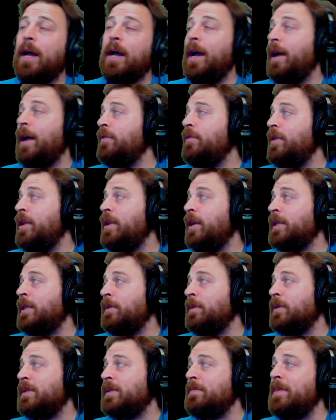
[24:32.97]
haven't
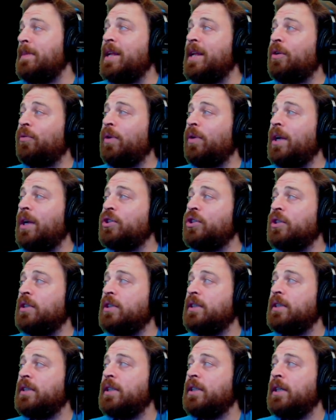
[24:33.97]
experienced many
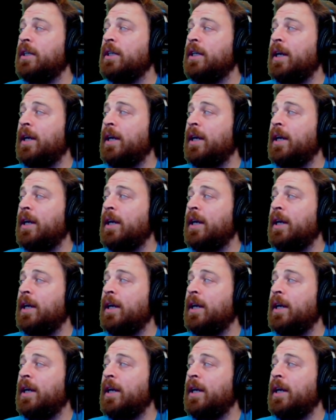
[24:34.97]
crashes.